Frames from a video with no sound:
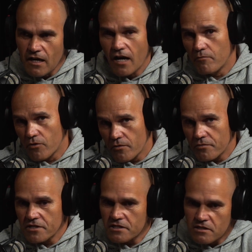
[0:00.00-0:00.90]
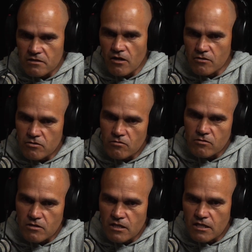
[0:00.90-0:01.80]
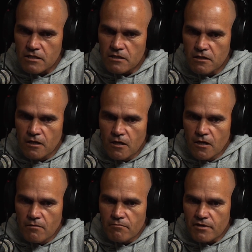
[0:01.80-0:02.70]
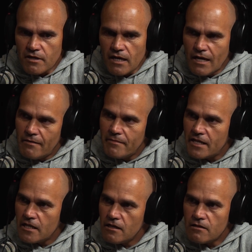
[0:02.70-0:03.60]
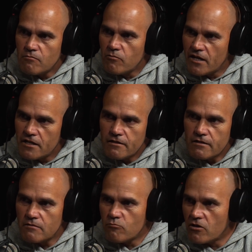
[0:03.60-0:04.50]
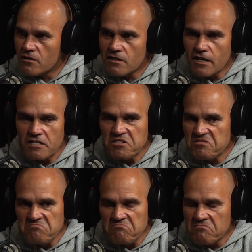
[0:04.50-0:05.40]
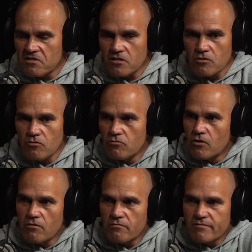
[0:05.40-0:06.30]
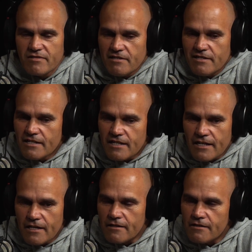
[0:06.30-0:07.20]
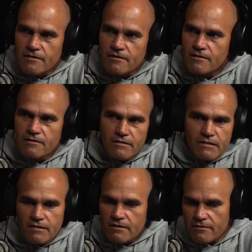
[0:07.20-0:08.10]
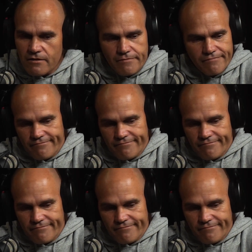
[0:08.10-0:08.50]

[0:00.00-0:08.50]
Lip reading: armed robberies, those sorts of things. But how many and when and what dates, just all right. You didn't care. You just didn't like.